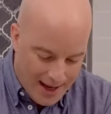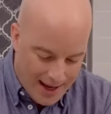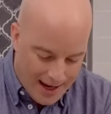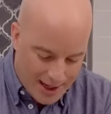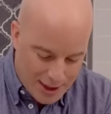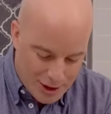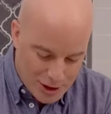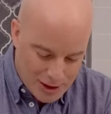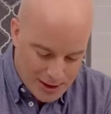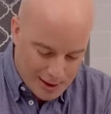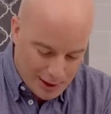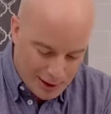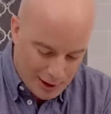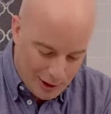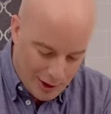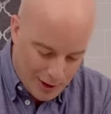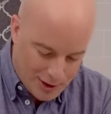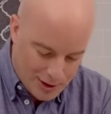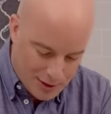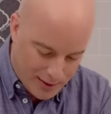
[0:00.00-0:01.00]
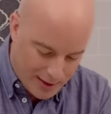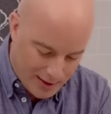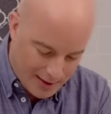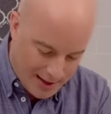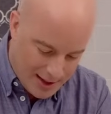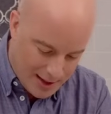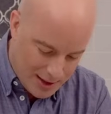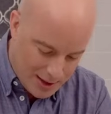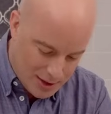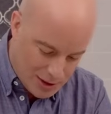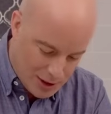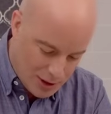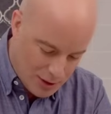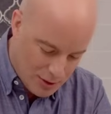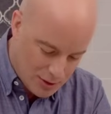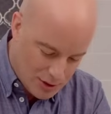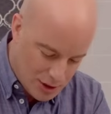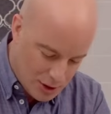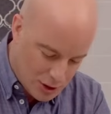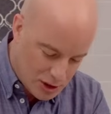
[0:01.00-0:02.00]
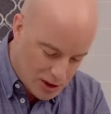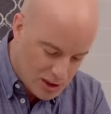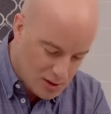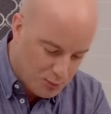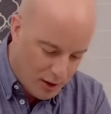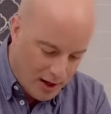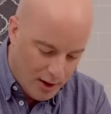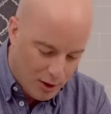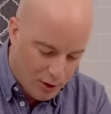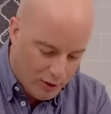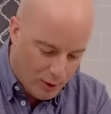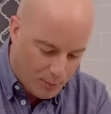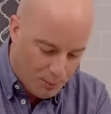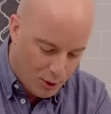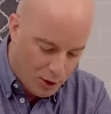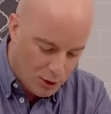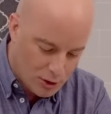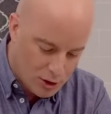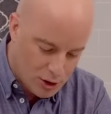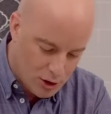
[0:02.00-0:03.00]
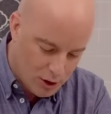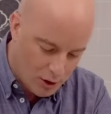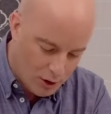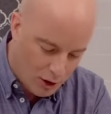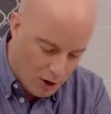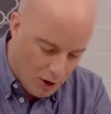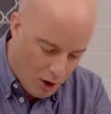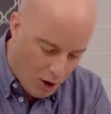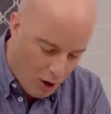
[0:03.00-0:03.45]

and it just looks really good too. So just sprinkle the pearl sugar